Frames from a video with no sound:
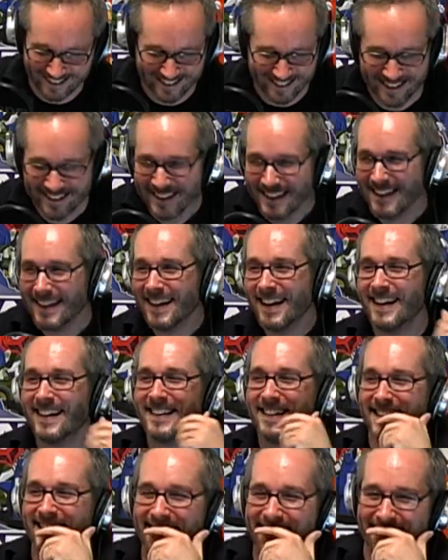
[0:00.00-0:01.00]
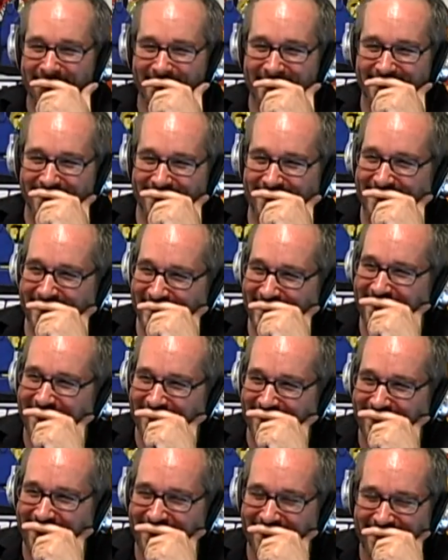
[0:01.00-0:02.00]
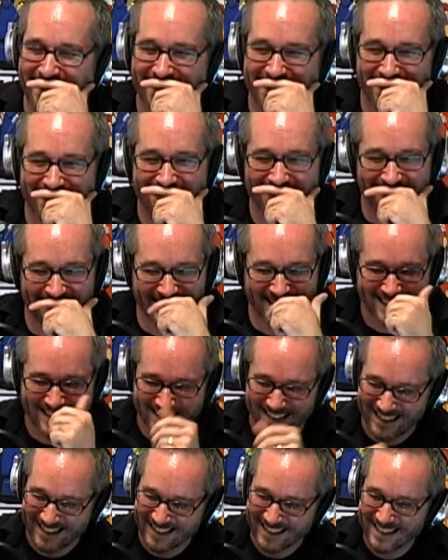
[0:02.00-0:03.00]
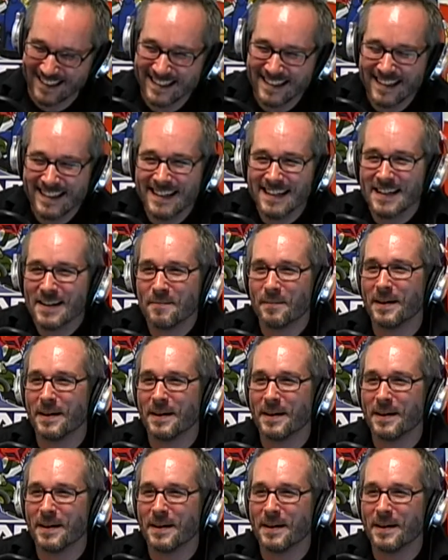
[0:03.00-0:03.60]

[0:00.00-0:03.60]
that's really. Yeah, that's crazy.